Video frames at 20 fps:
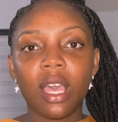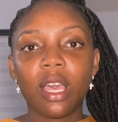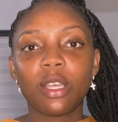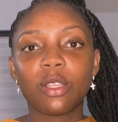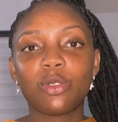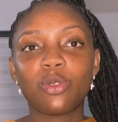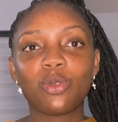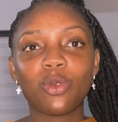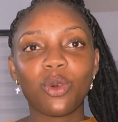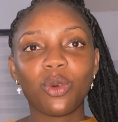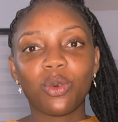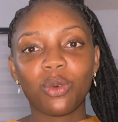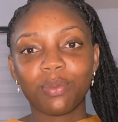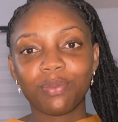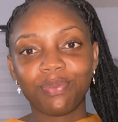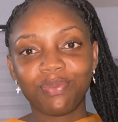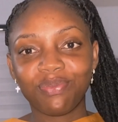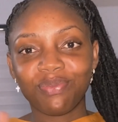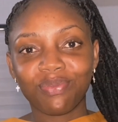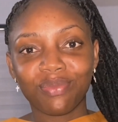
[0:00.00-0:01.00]
So
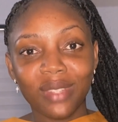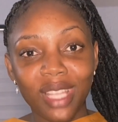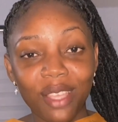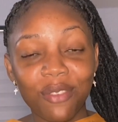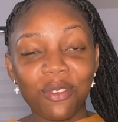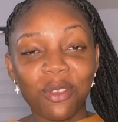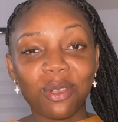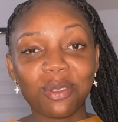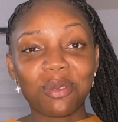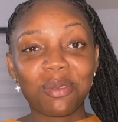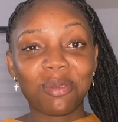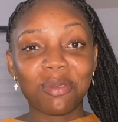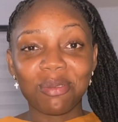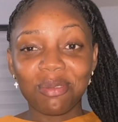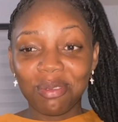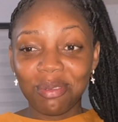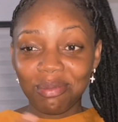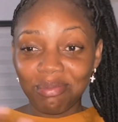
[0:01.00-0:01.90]
if you want to